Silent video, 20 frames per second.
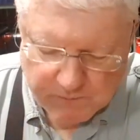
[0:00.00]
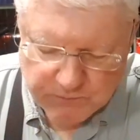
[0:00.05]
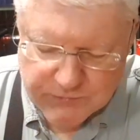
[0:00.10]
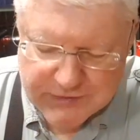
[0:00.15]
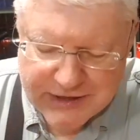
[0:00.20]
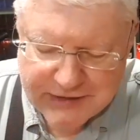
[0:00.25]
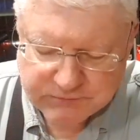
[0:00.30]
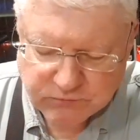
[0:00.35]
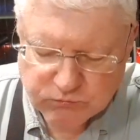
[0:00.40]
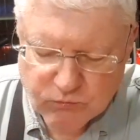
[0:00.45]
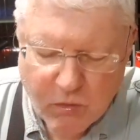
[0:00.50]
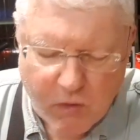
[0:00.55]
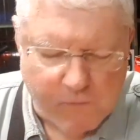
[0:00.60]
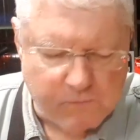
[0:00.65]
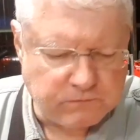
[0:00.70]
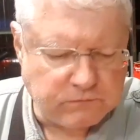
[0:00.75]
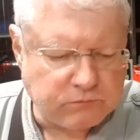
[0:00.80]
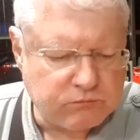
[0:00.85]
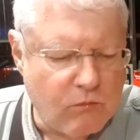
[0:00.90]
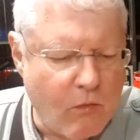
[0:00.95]
but
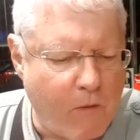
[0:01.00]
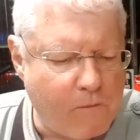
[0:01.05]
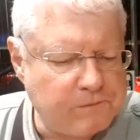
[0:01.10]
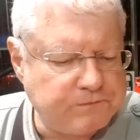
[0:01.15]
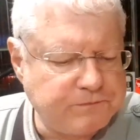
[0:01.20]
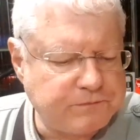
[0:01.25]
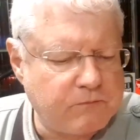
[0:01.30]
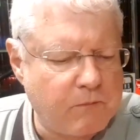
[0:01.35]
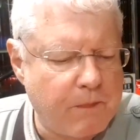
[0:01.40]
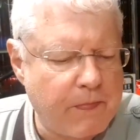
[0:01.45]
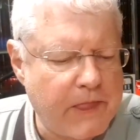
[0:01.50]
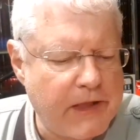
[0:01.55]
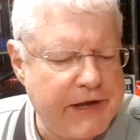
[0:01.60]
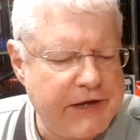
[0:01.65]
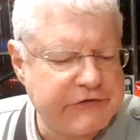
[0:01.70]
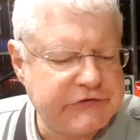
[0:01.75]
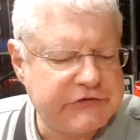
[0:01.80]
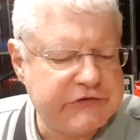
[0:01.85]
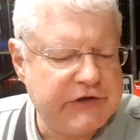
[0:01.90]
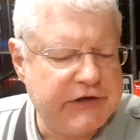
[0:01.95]

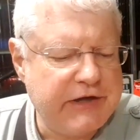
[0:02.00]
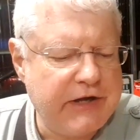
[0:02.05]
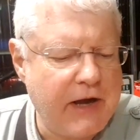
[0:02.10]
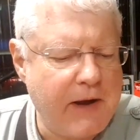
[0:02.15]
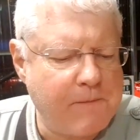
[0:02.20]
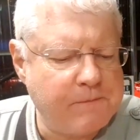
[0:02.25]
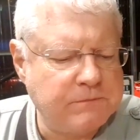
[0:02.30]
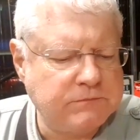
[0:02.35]
it's the